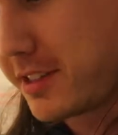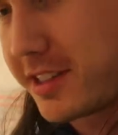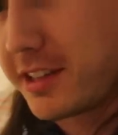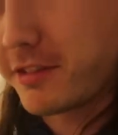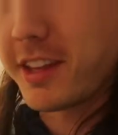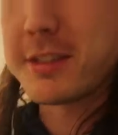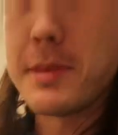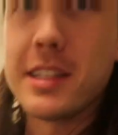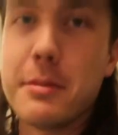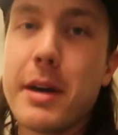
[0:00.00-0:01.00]
and see if they
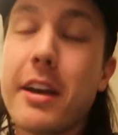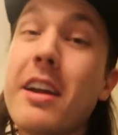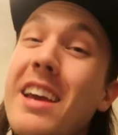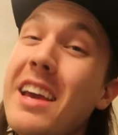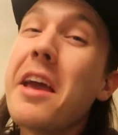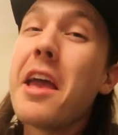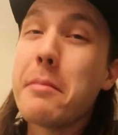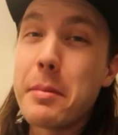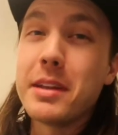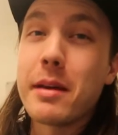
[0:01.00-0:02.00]
smell any better. It
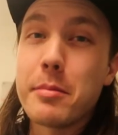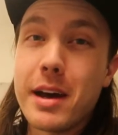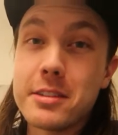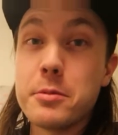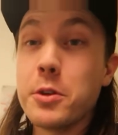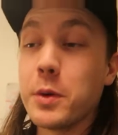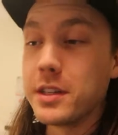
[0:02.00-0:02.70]
might be time to buy some new